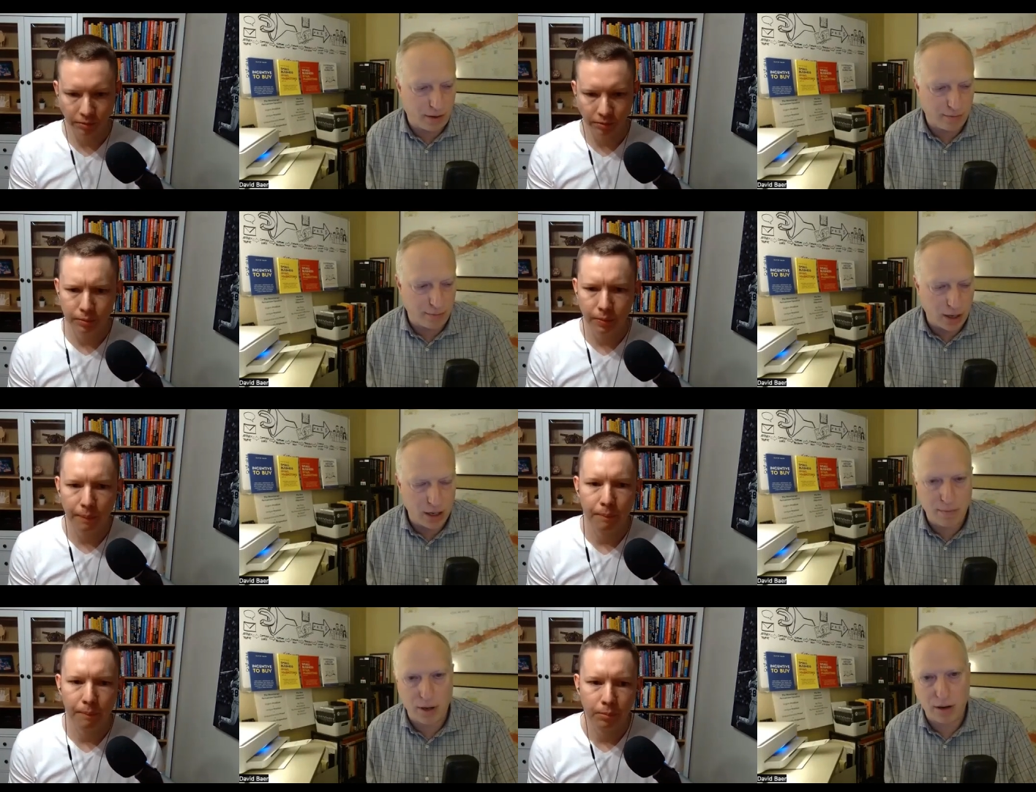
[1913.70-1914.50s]
Speaker 1: of
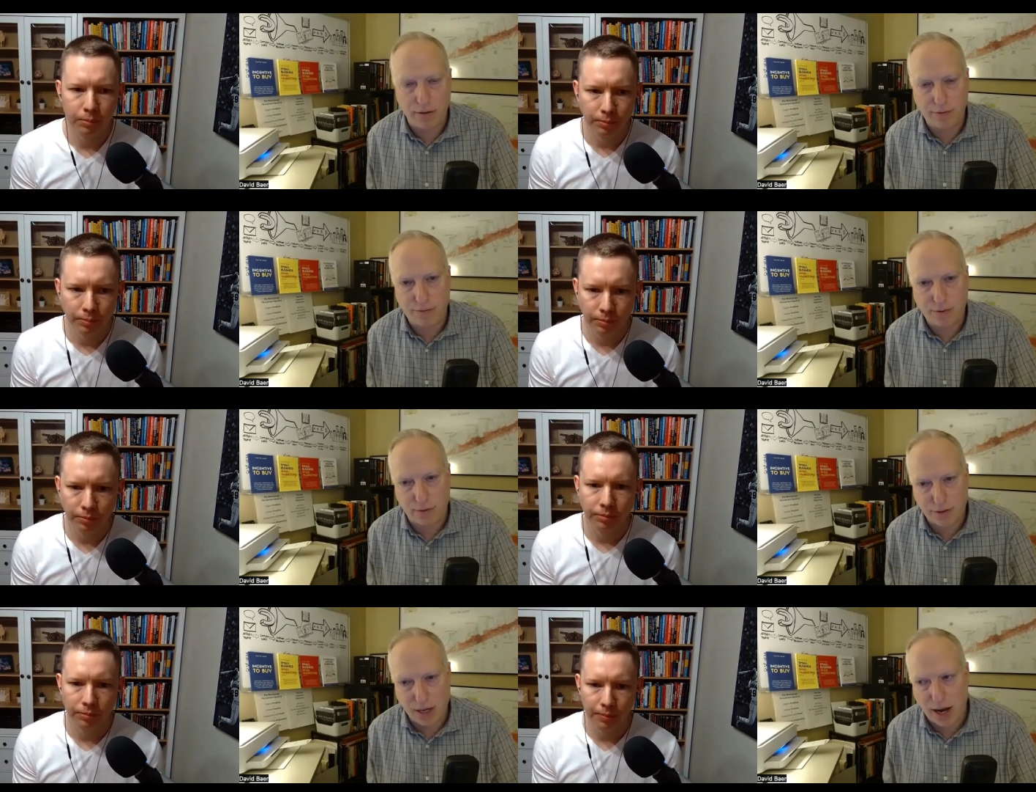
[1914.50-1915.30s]
money, but of
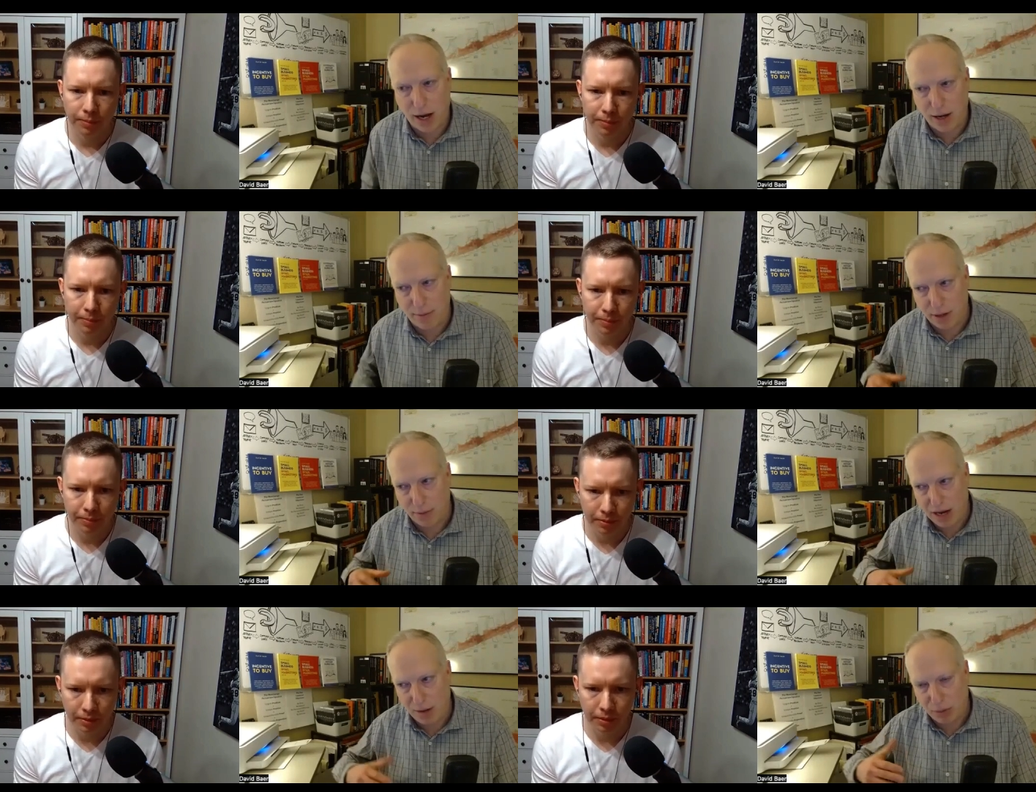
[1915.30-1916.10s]
of time and a,
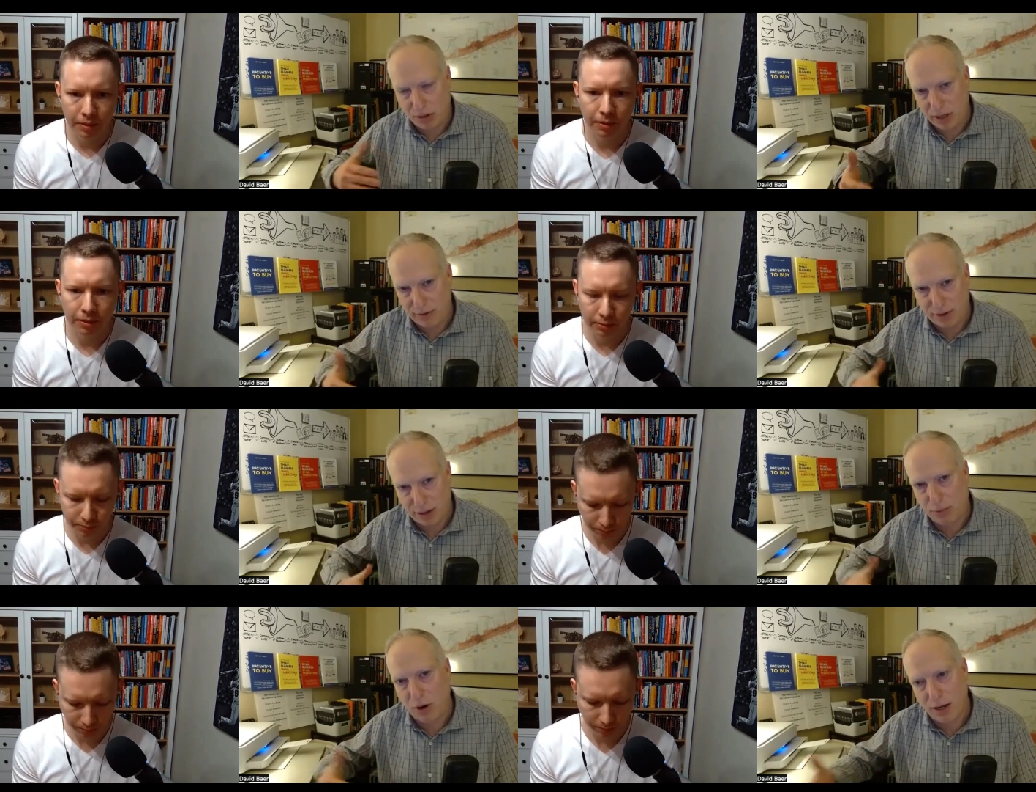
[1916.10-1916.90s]
and a belief in
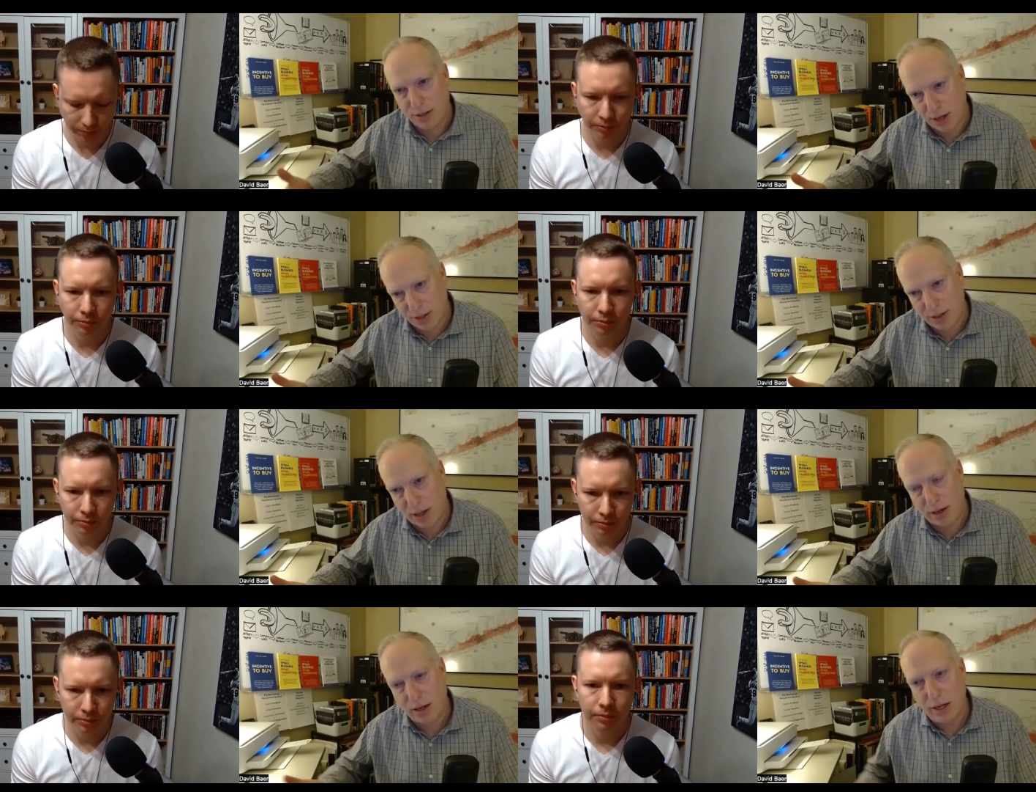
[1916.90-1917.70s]
the process
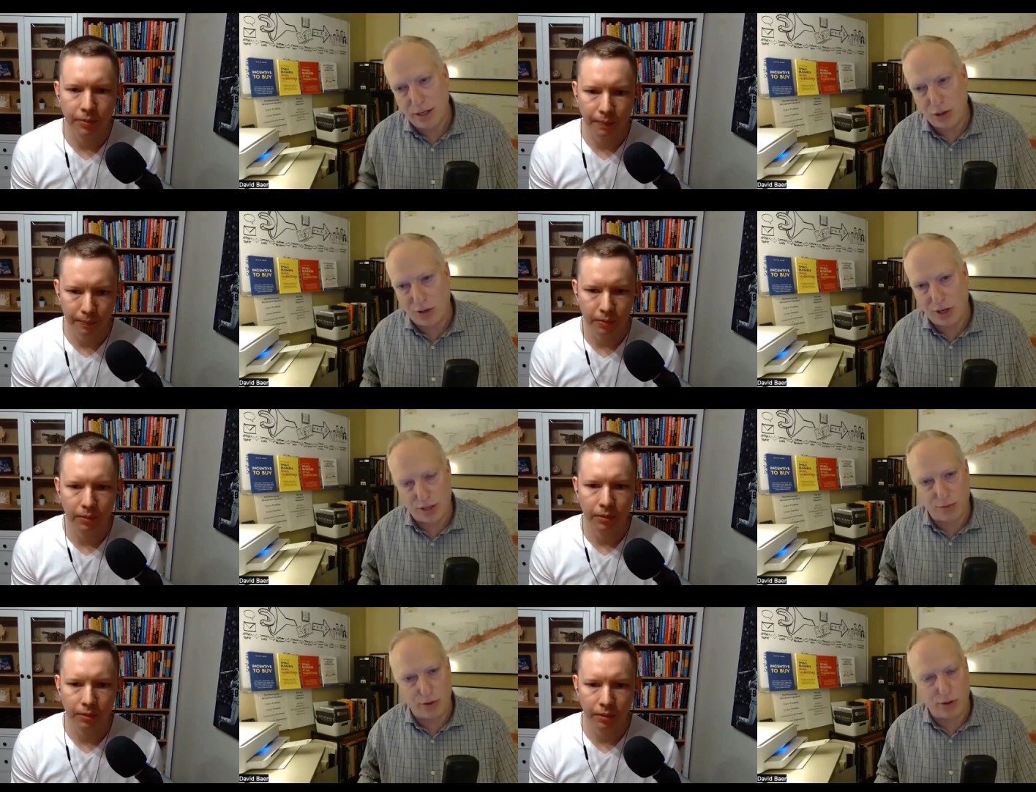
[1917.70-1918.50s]
that you need
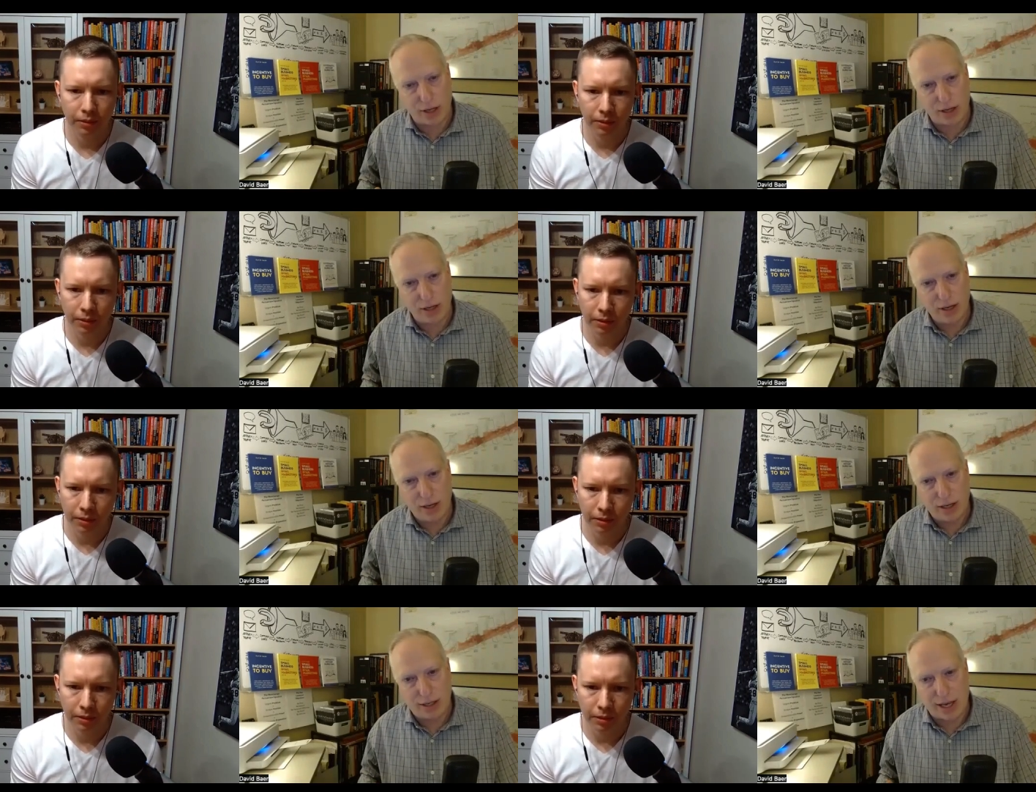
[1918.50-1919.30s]
to really
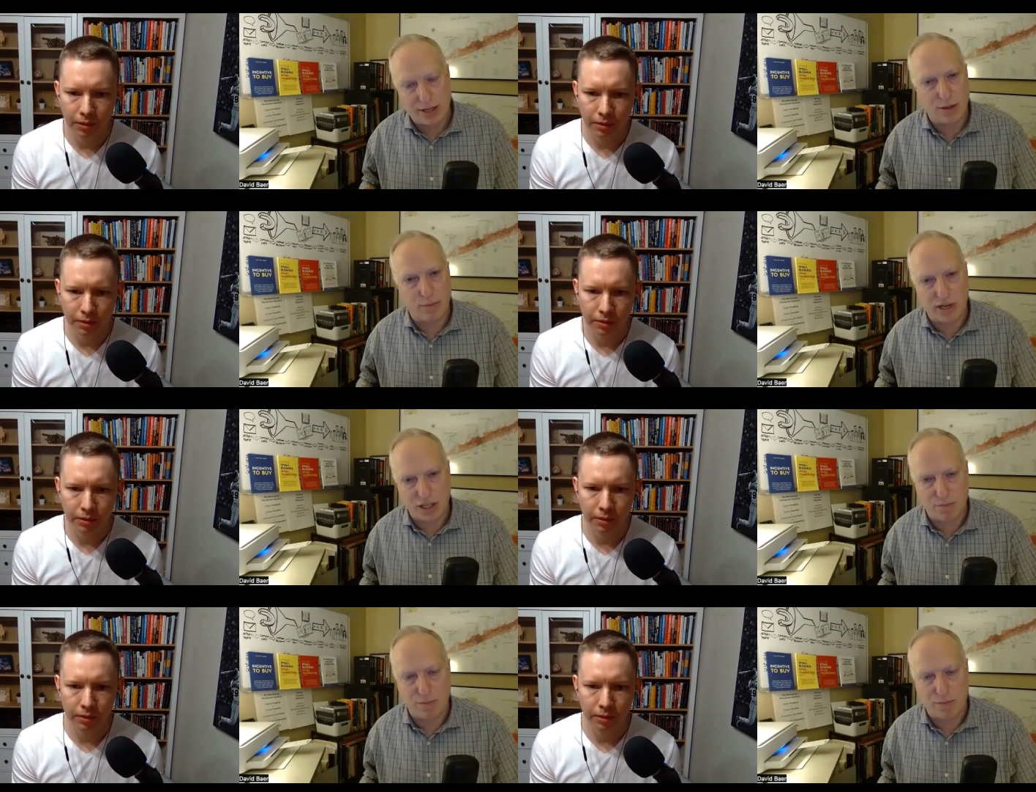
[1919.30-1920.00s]
get somebody's